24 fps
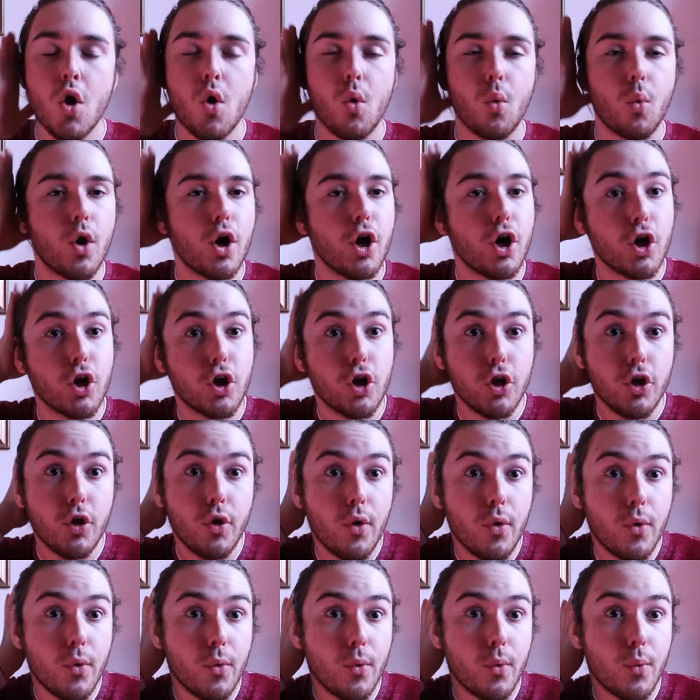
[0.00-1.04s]
We're
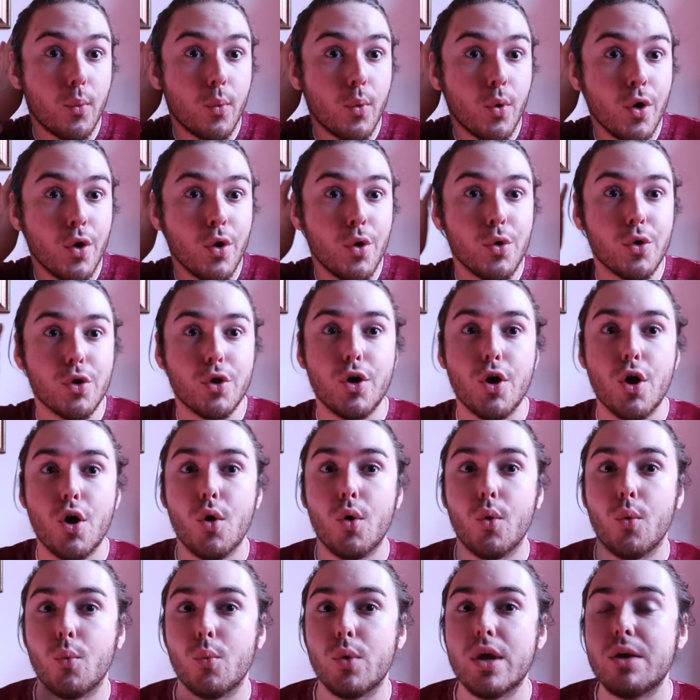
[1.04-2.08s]
you. You
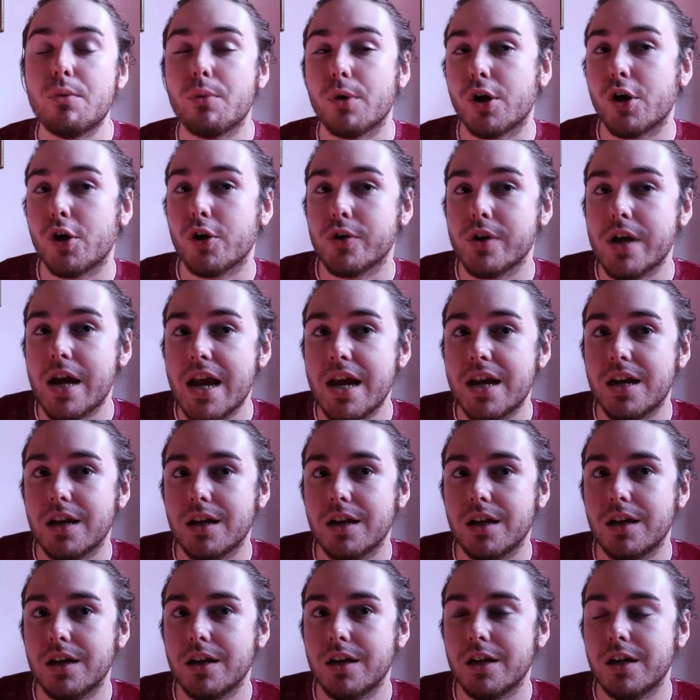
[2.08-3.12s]
know, we were
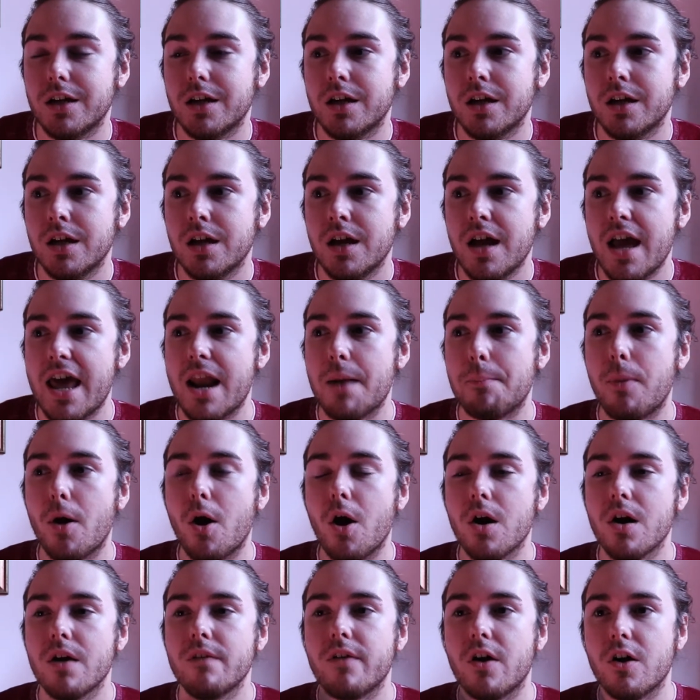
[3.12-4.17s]
created, and a
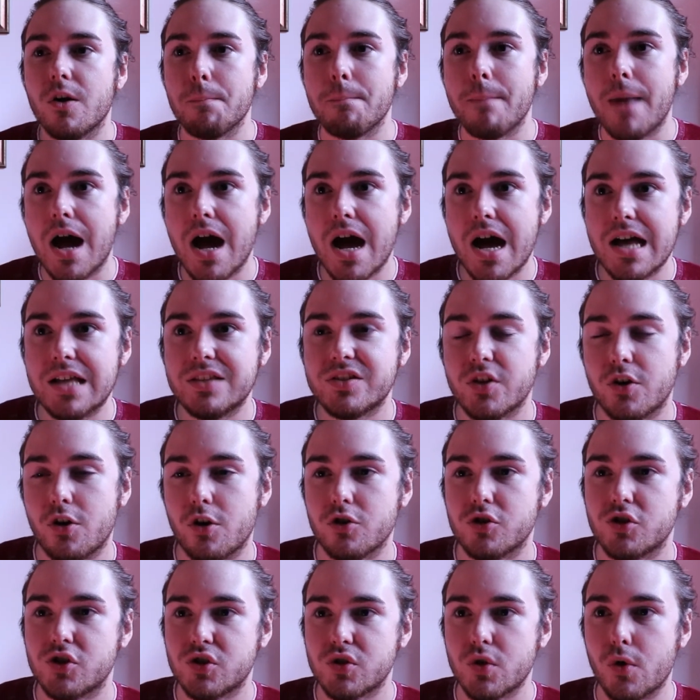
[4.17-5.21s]
part of our minds and our
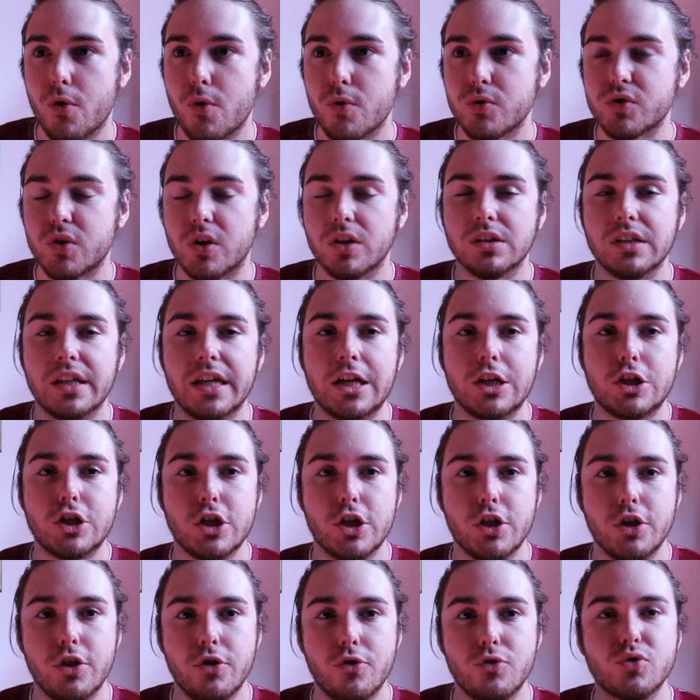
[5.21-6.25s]
souls are linked to
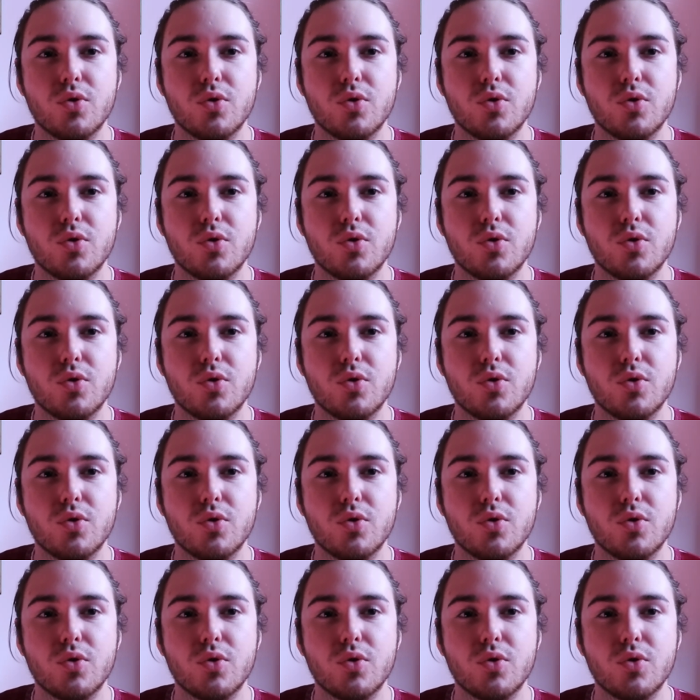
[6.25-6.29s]
you.